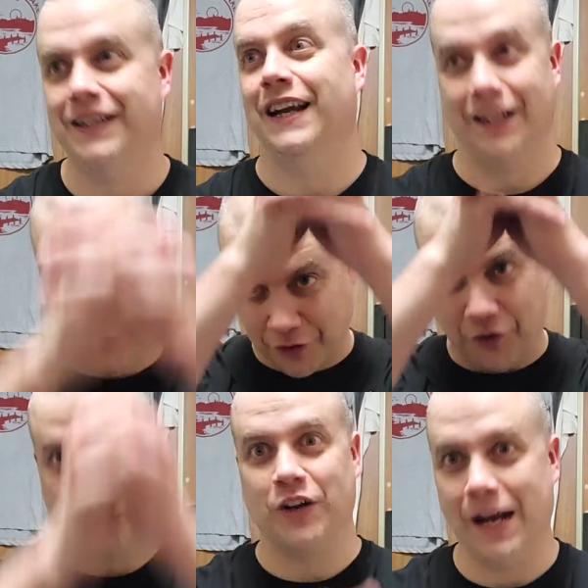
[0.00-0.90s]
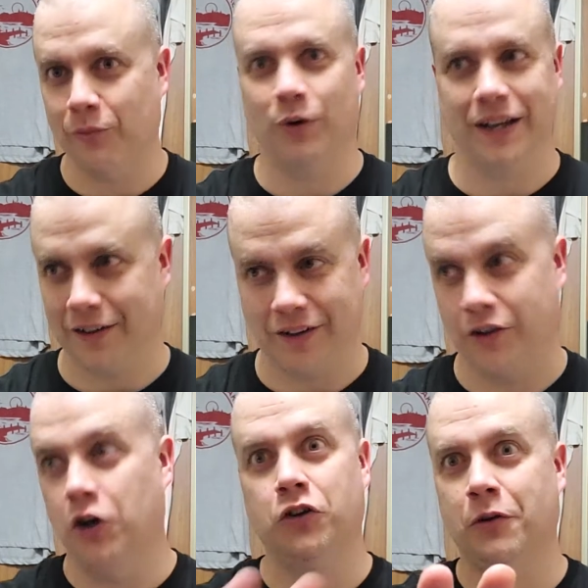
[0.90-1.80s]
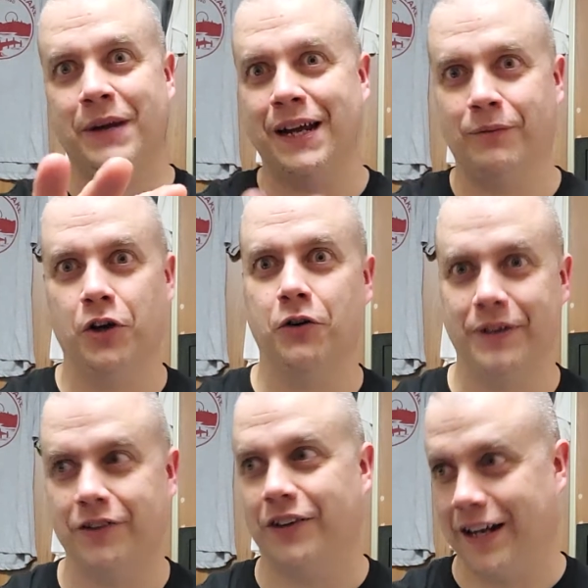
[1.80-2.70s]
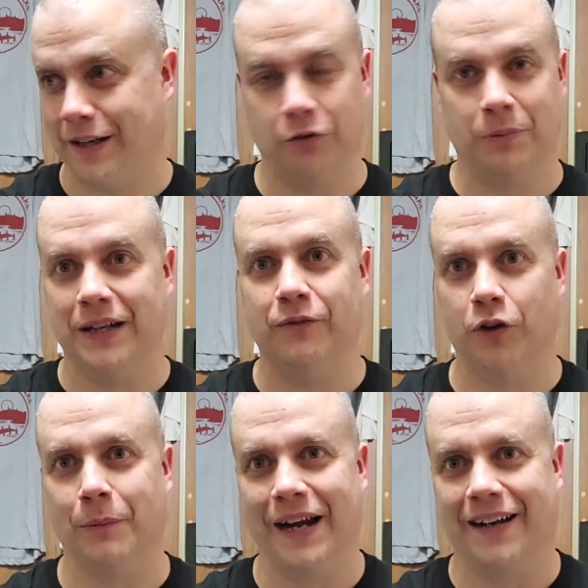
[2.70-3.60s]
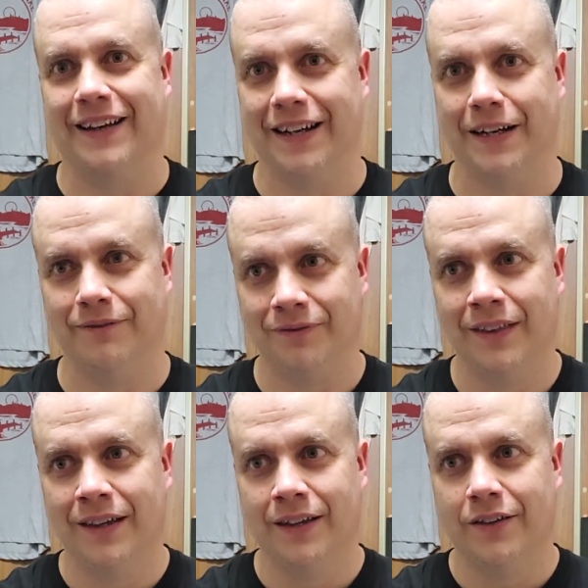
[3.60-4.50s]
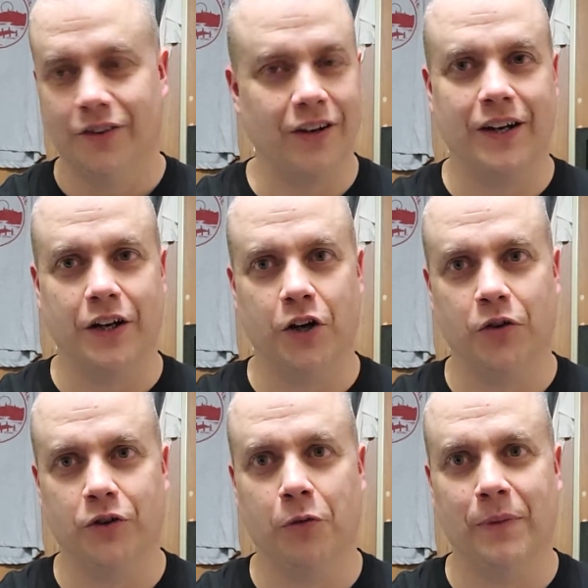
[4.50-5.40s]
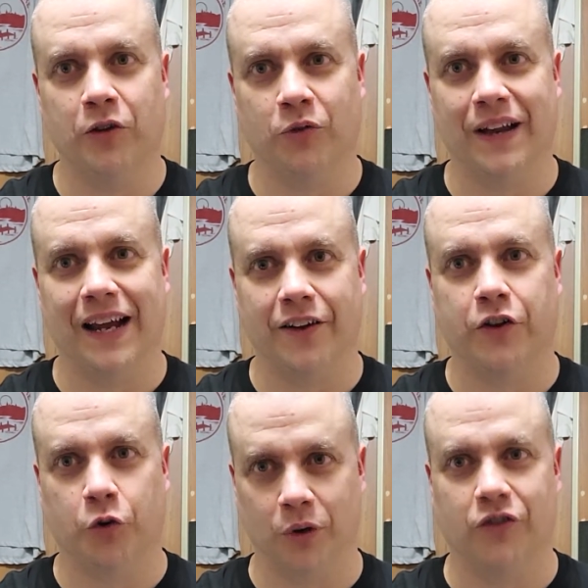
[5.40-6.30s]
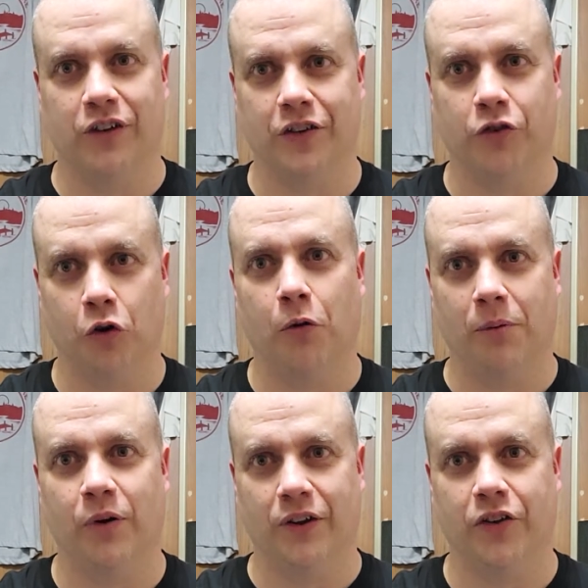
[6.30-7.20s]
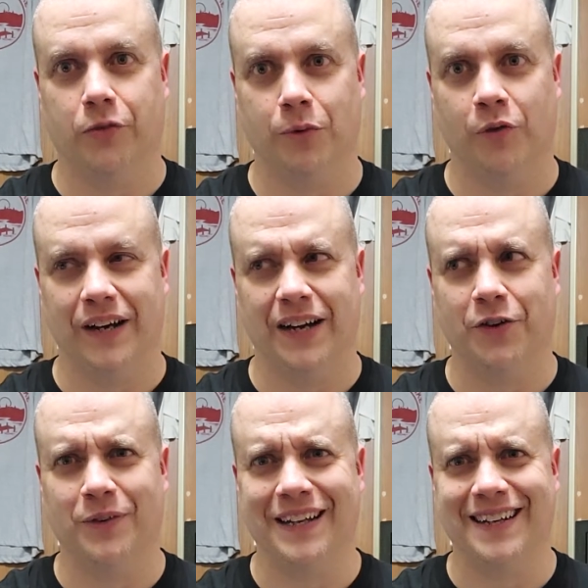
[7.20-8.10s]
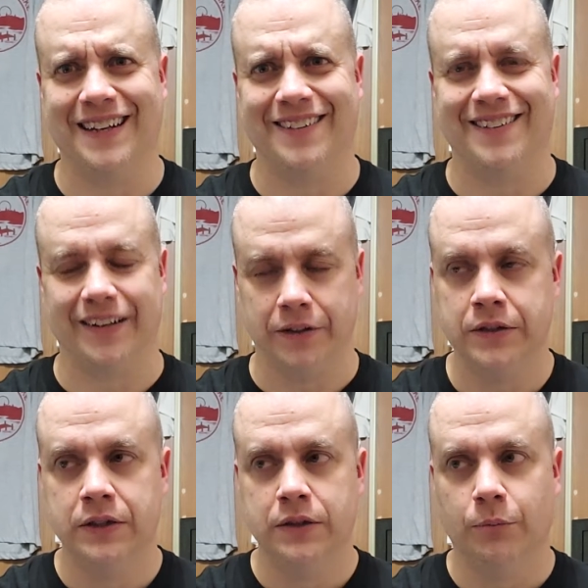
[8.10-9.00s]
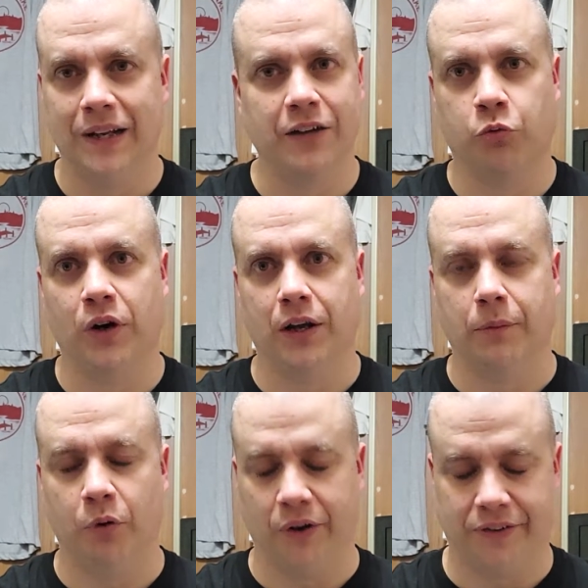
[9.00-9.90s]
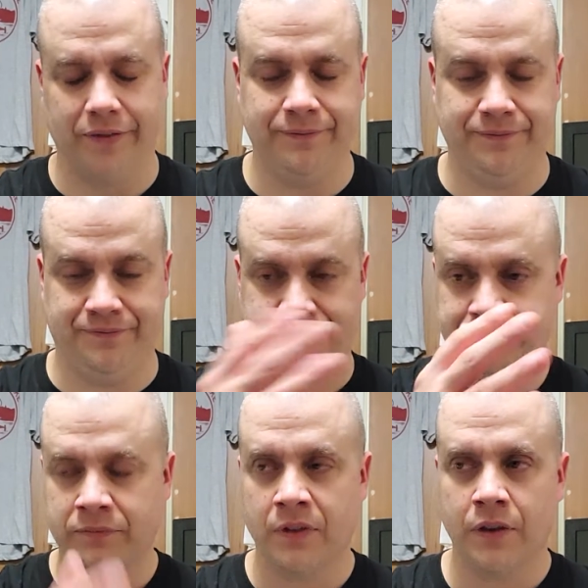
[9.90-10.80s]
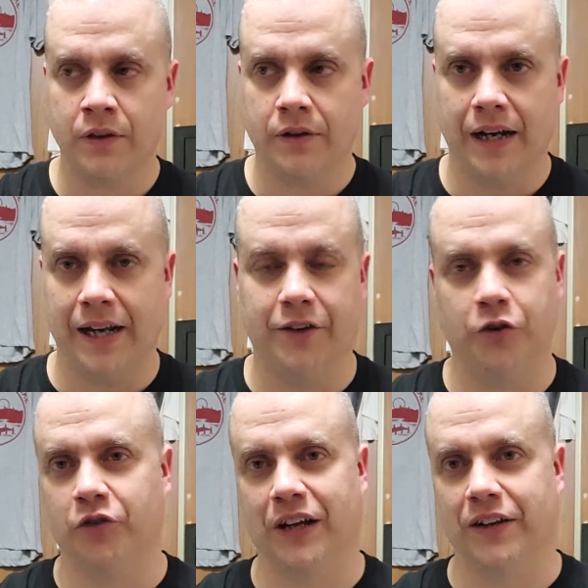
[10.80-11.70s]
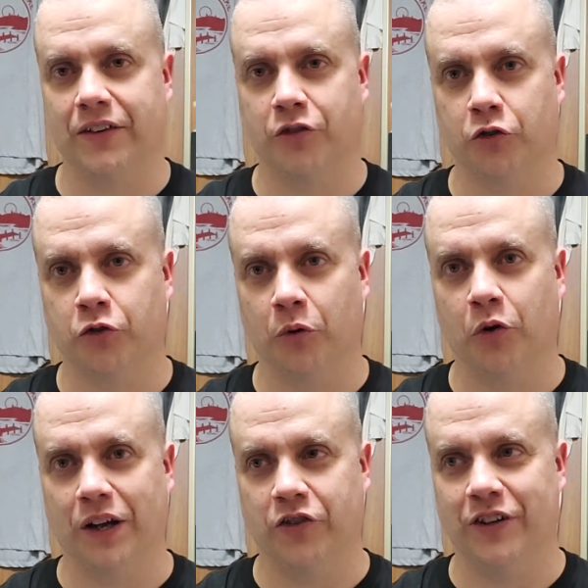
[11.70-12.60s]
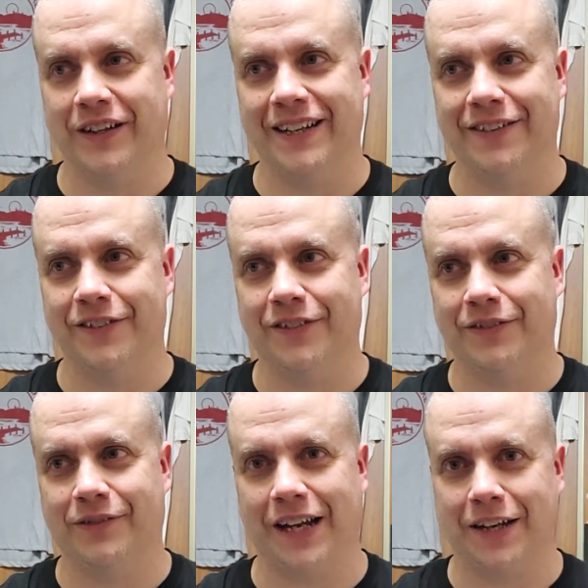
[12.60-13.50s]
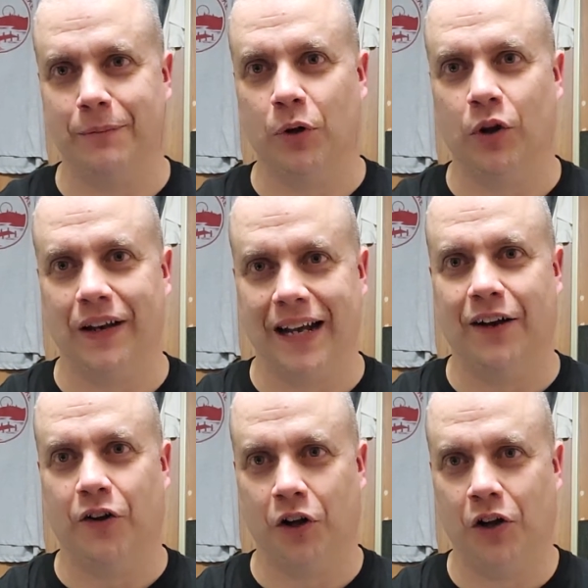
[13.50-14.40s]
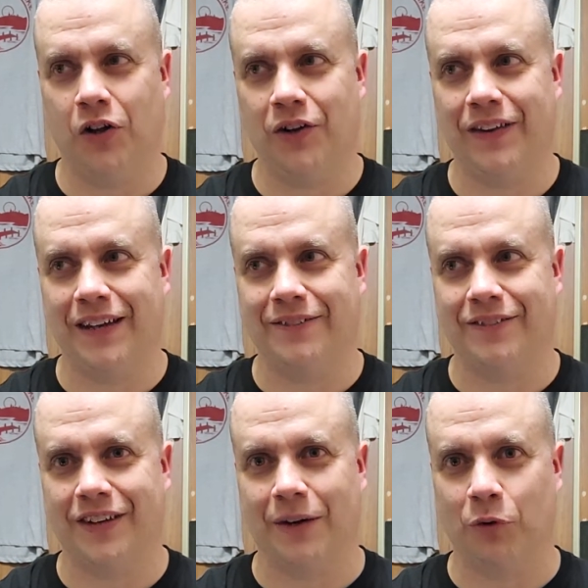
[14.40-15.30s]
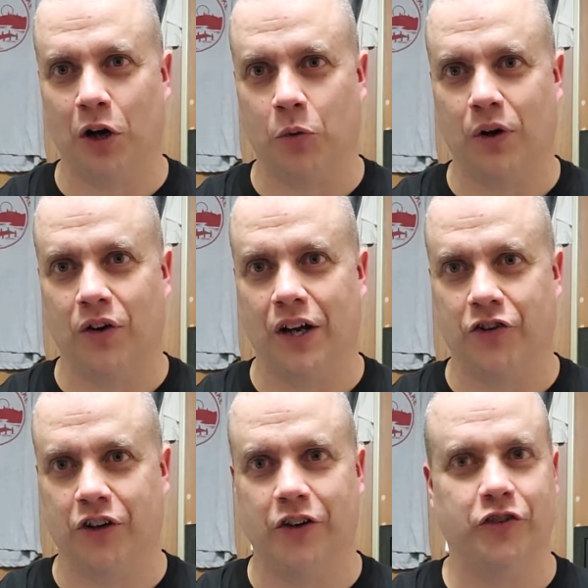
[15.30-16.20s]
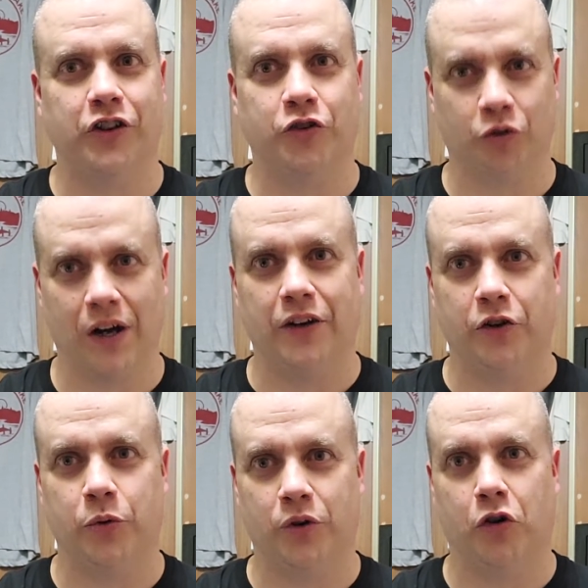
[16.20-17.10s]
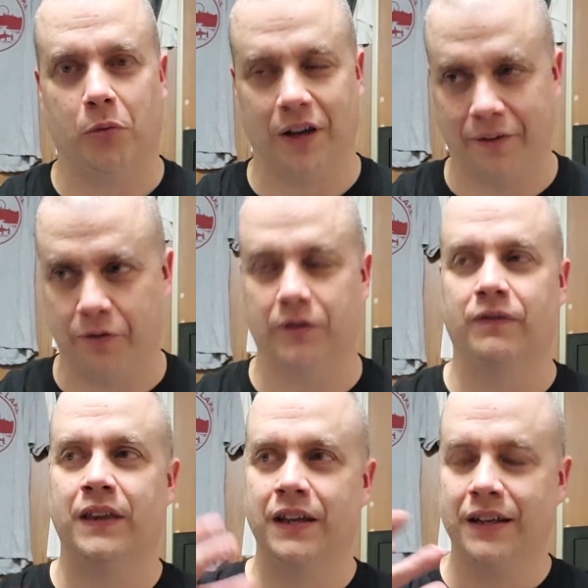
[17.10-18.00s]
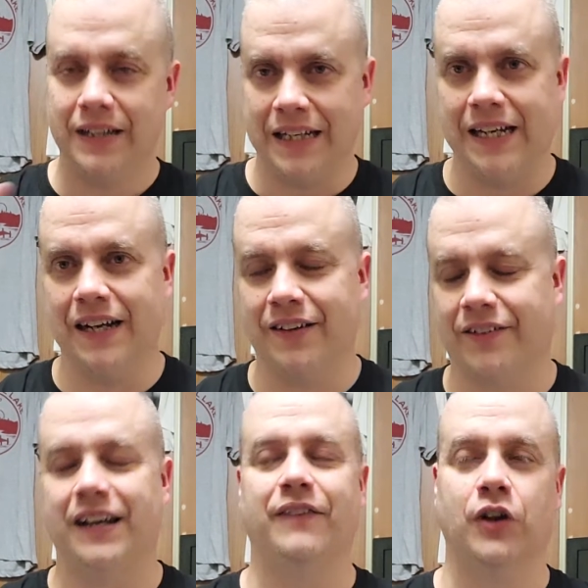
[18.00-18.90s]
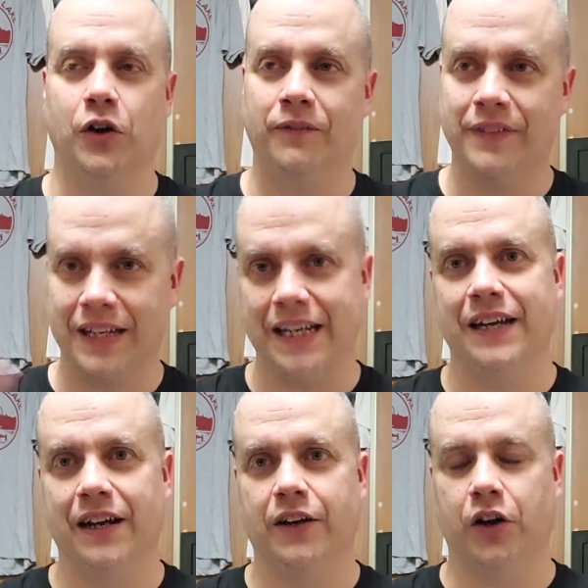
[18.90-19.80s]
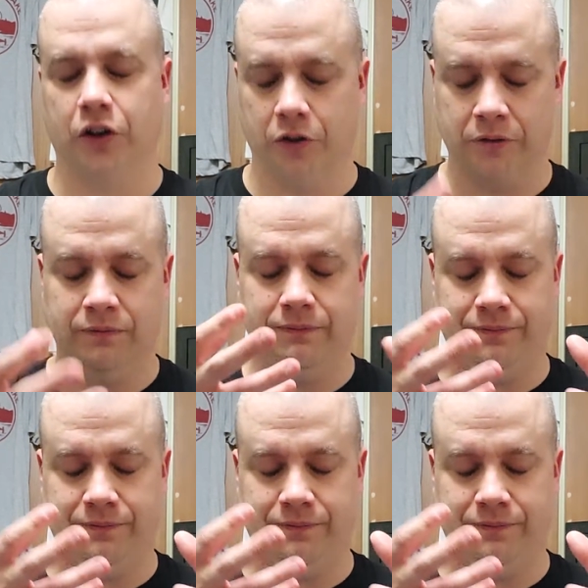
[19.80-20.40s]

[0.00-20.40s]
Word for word: And then is gonna stab him with it. It's like, no, no, ma'am, no, he's dead. He was bleeding from the back of the head. So there you go. Don't mess with Agatha Christie is the whole point of this movie. I don't think that's it, but that's one of the points. and then it turns out that Saoirse Ronan actually didn't take the bullet at all that Sam Rockwell got shot. She tried to do a noble effort. He got saved, though. He got honored.